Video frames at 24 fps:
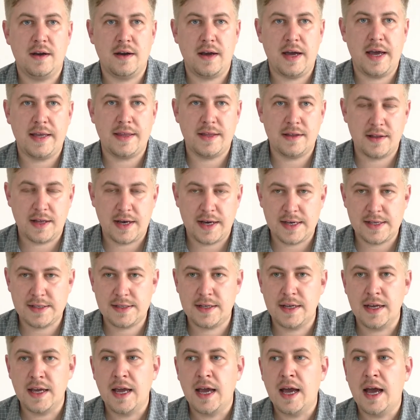analyze
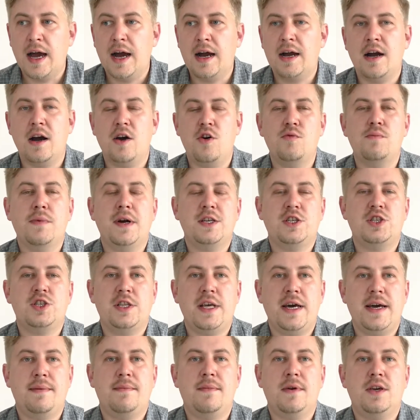how much
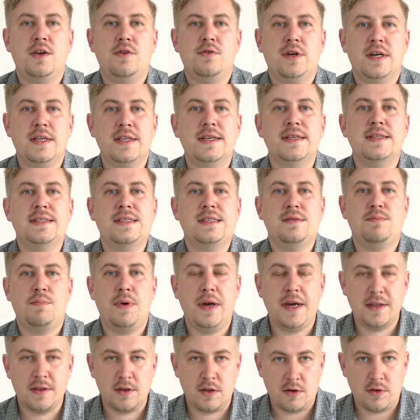time you can
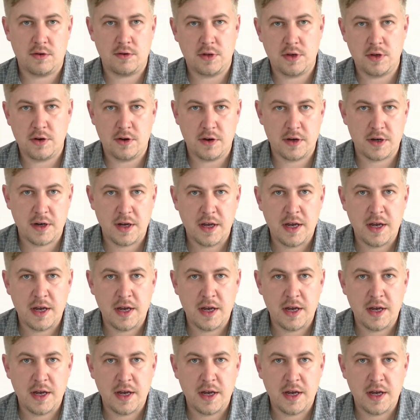spend on your